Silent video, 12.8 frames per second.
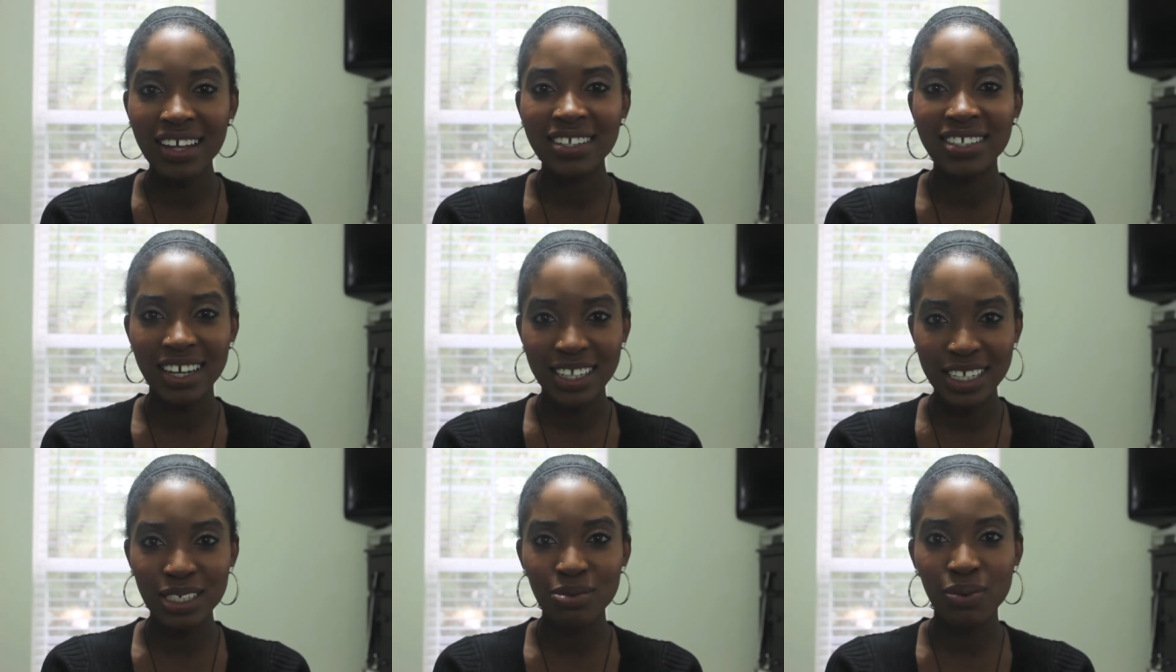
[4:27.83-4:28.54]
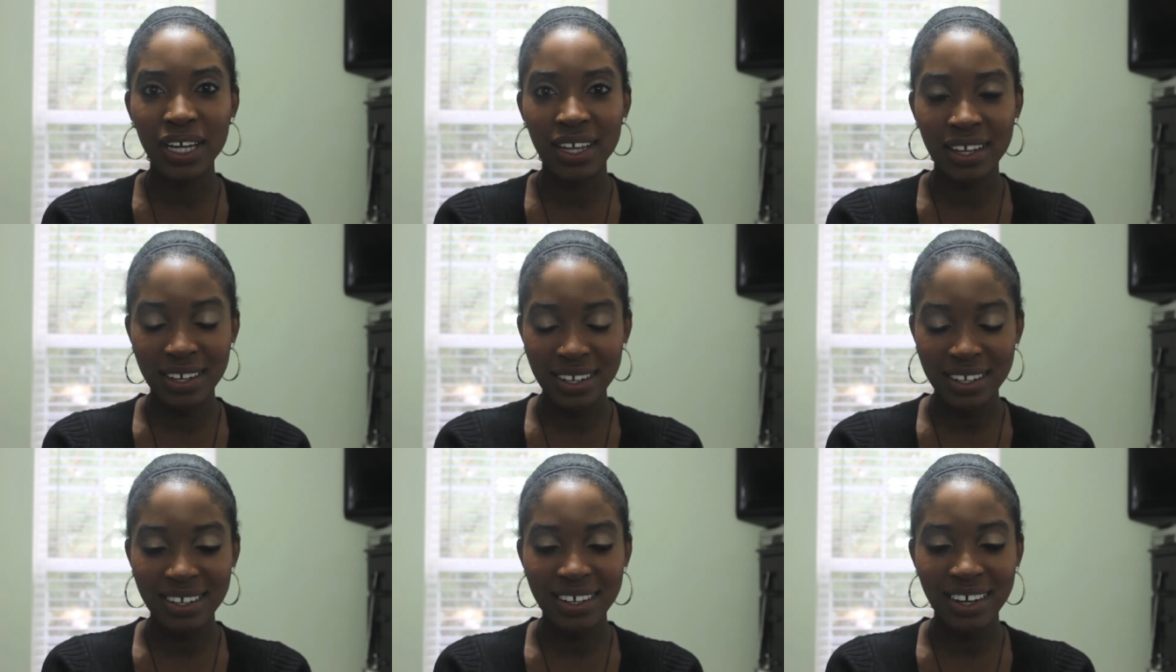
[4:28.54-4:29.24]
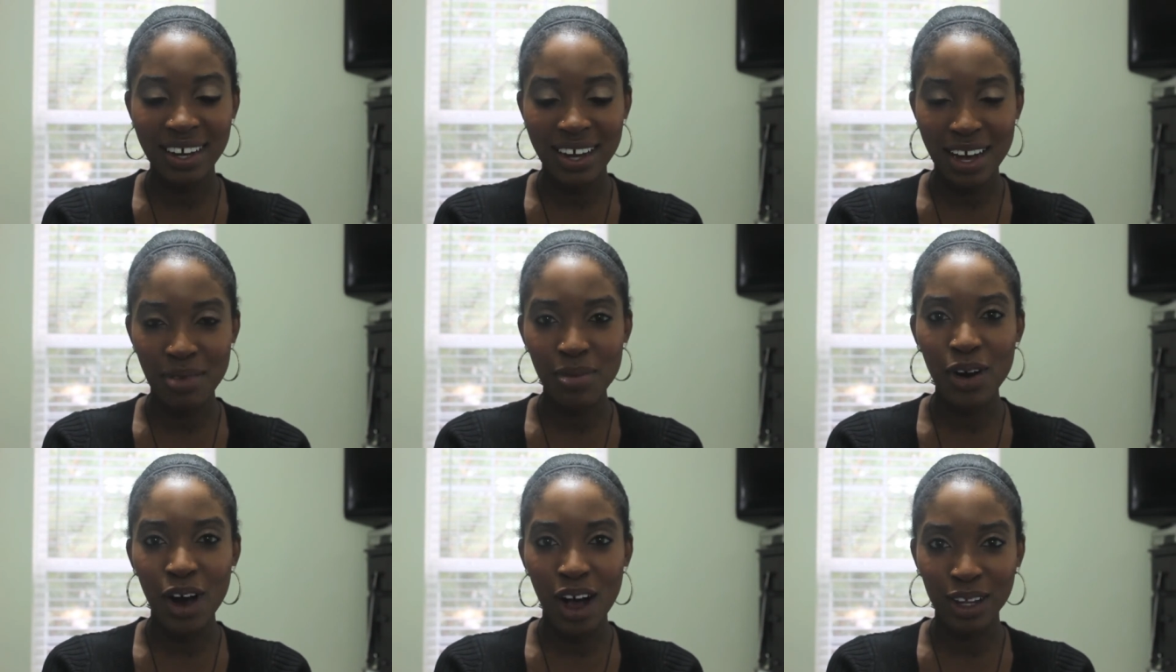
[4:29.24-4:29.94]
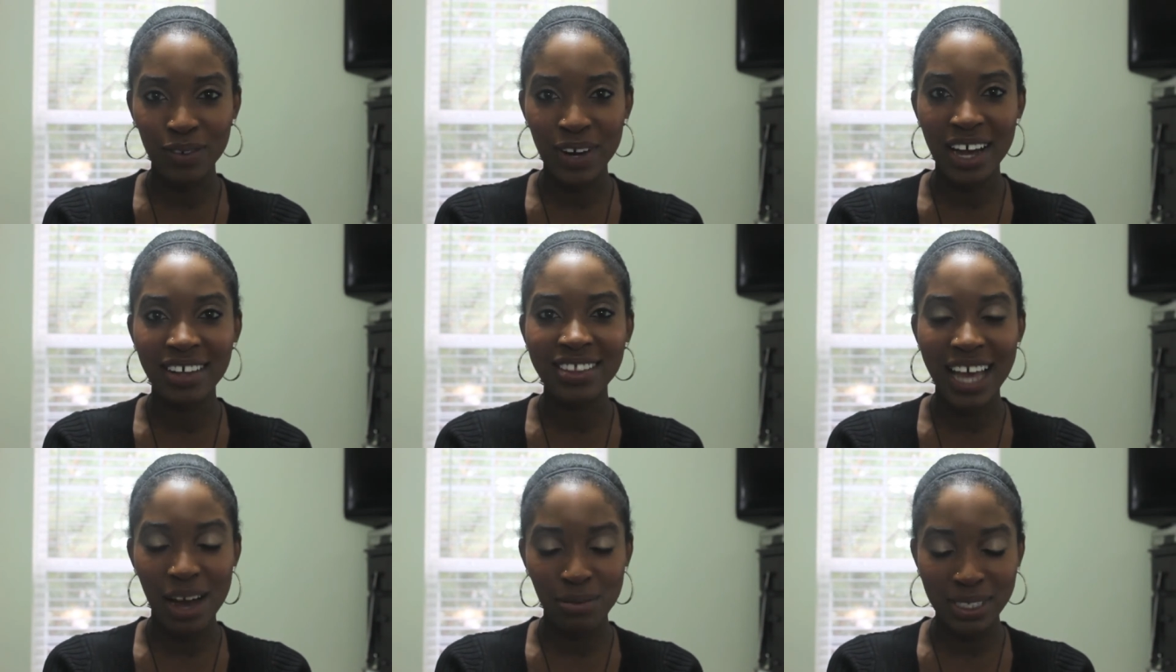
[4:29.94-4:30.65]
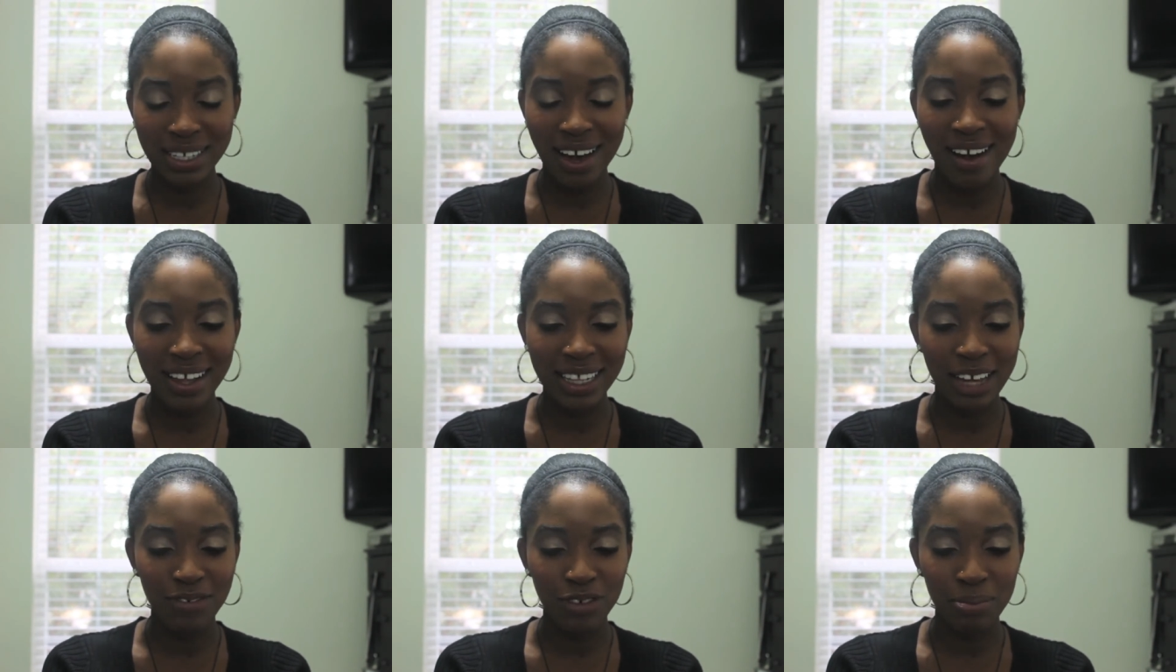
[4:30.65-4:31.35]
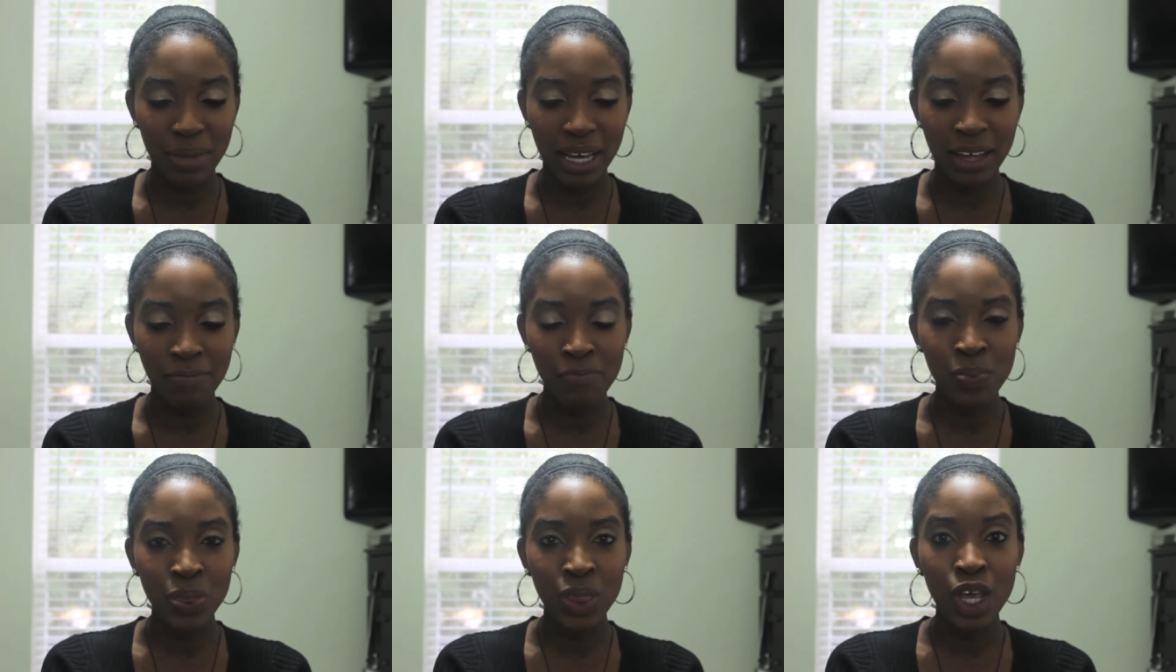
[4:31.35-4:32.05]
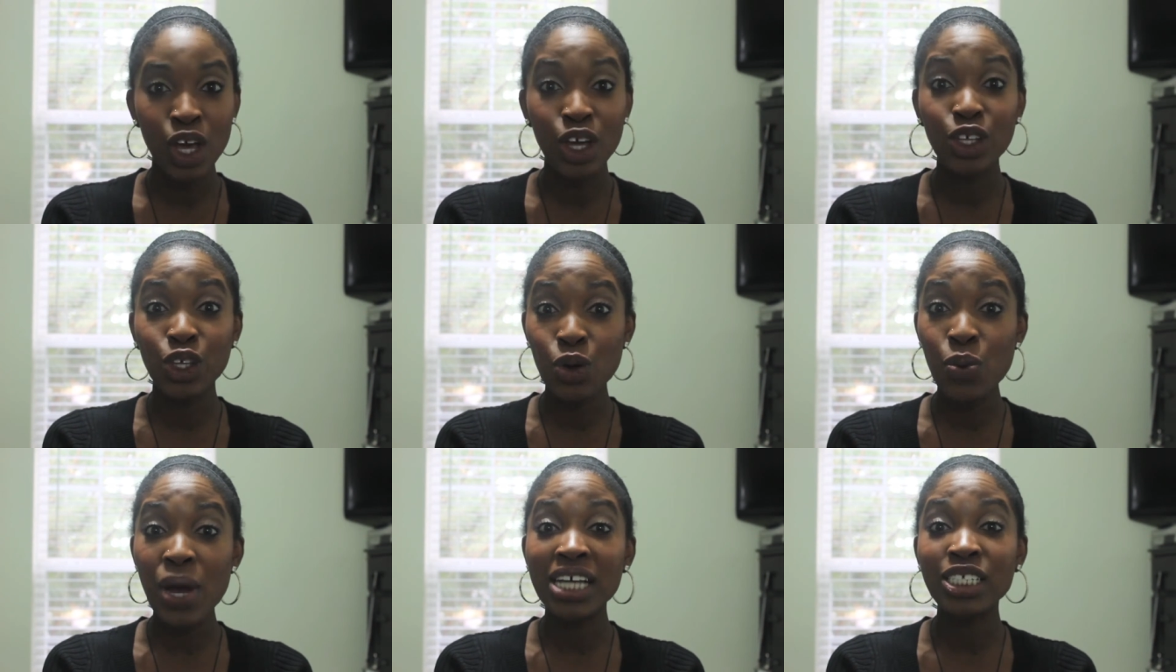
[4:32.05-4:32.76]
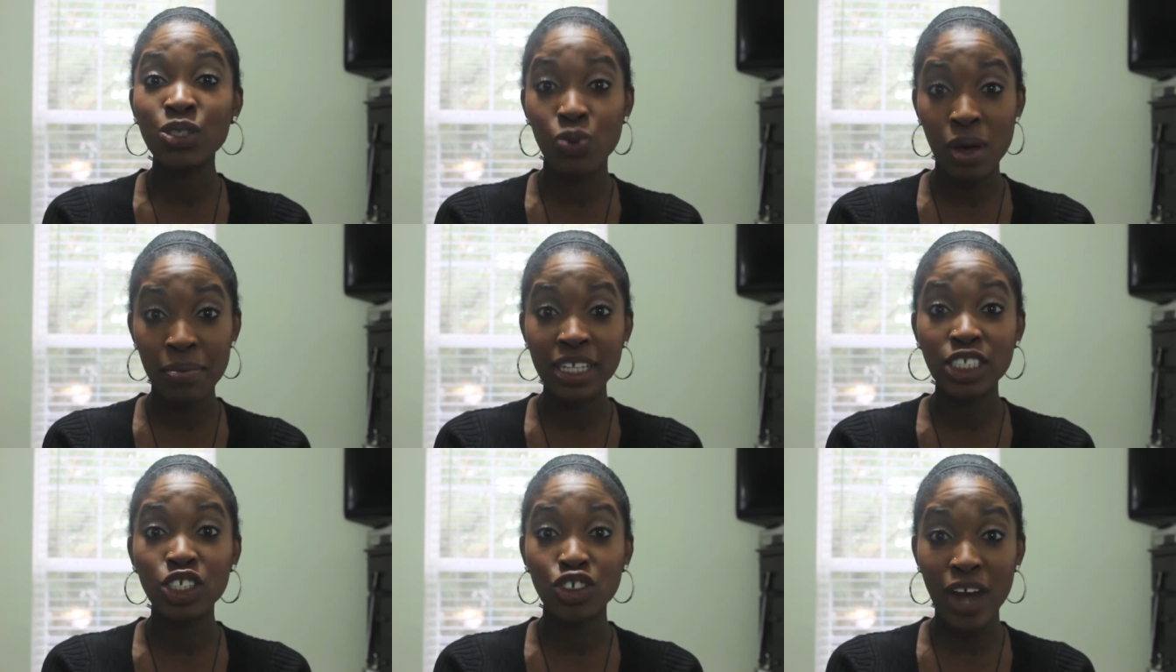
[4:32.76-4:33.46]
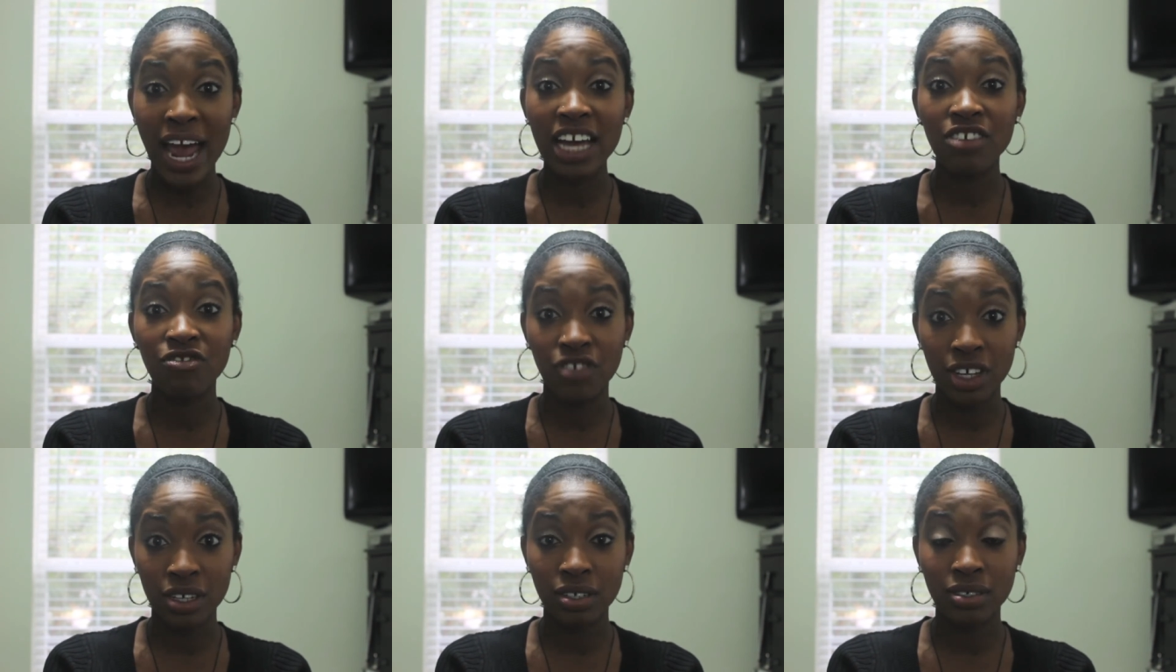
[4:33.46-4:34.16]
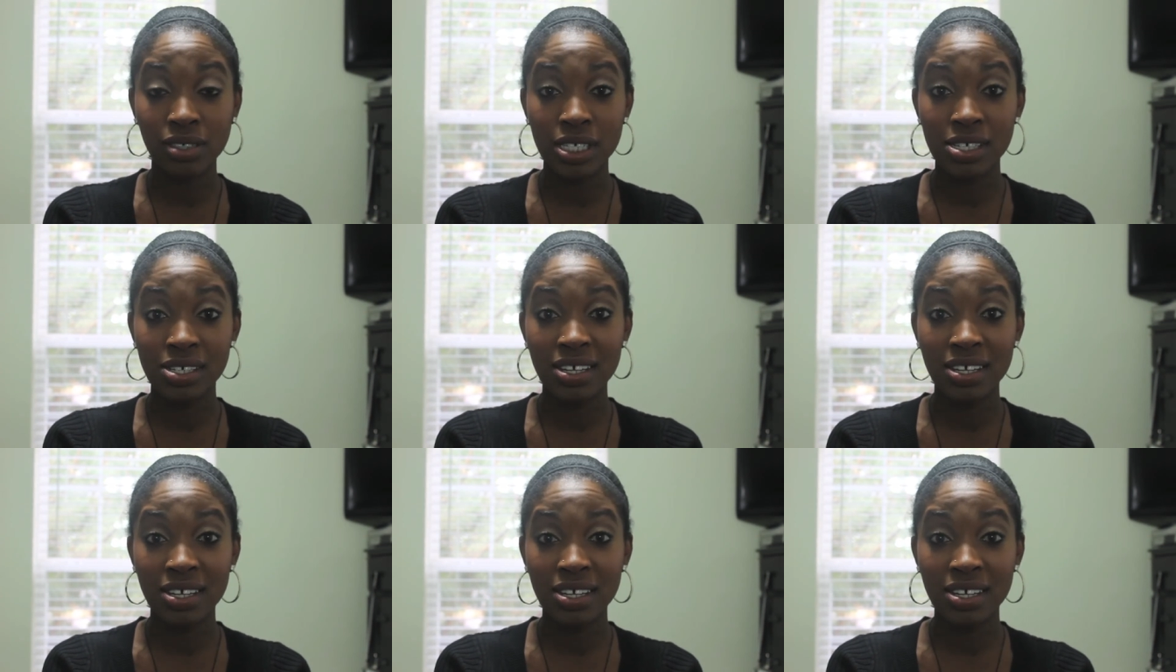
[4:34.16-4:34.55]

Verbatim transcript: Douglas win um, her all around, that was a highlight for me. U.S. women's track and field,